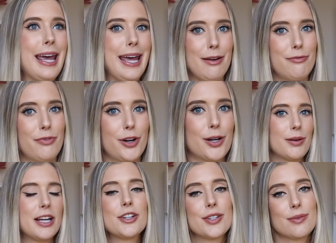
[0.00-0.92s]
ever.
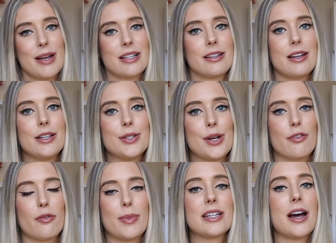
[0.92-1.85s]
It just makes it easier
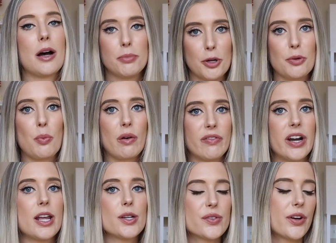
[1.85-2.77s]
for me to upload more
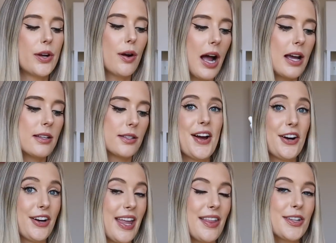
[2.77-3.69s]
videos for you guys. All
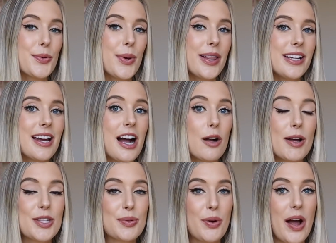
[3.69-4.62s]
right, let's quickly talk
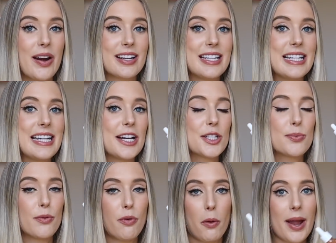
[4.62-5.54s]
about some product details
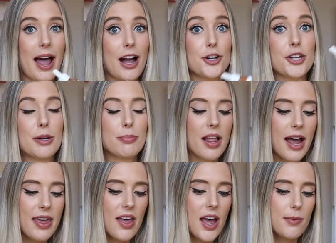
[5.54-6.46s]
before we actually
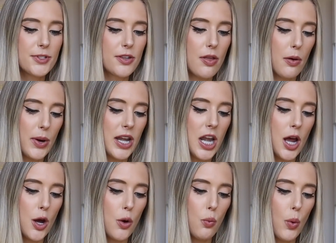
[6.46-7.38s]
apply them so that we
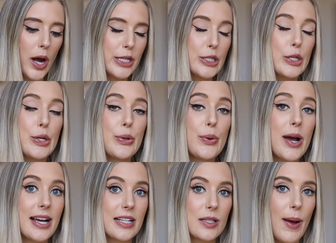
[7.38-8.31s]
know what to
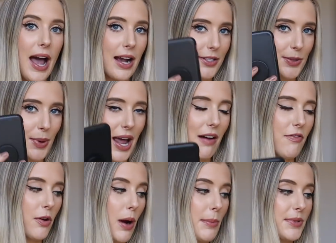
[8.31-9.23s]
expect. So I have
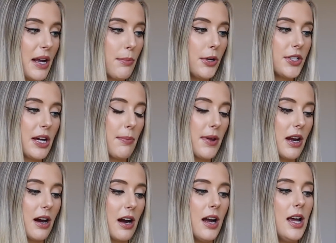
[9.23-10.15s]
their website pulled up
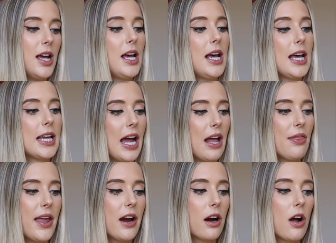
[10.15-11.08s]
here. Again,
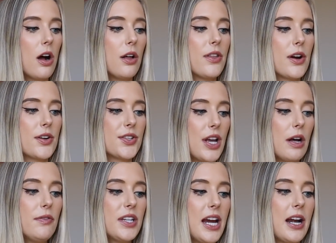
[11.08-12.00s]
they are called their
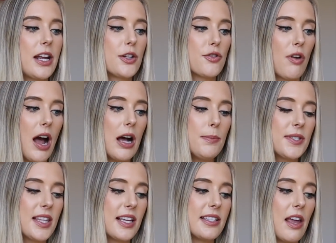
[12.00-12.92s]
self-tanning drops.
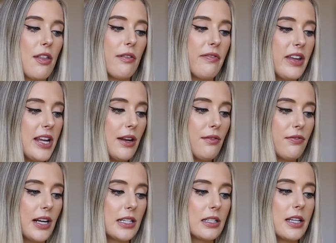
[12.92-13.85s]
They say they're vegan
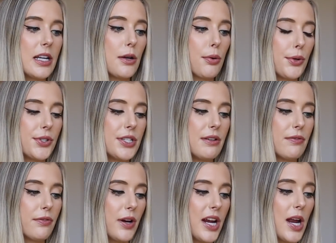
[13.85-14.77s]
friendly,
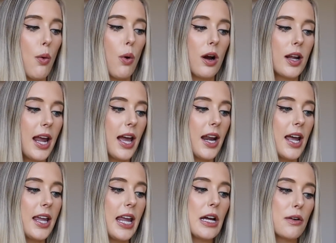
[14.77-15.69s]
cruelty-free,
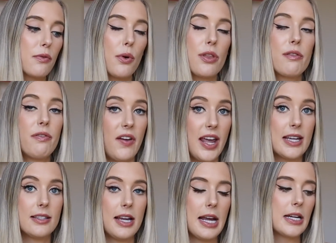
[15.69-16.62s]
organic, and for the
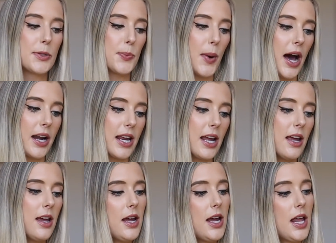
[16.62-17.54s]
face and body.
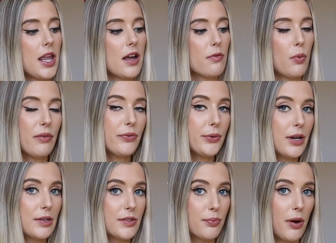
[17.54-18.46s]
They have one fluid
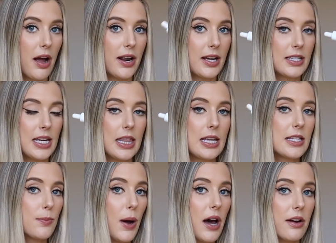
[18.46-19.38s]
ounce of product in
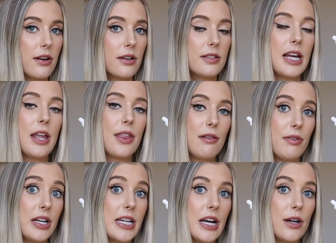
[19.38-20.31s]
these bottles and they
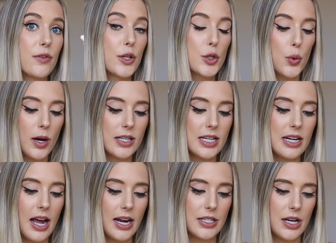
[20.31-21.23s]
retail for
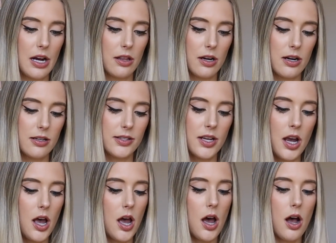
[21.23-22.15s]
$29
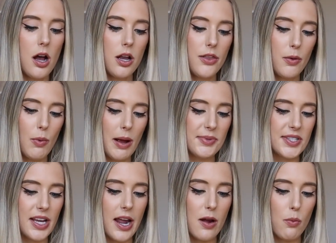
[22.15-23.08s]
on their
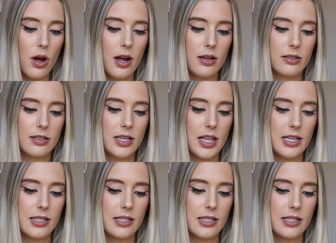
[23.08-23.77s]
website, what else do they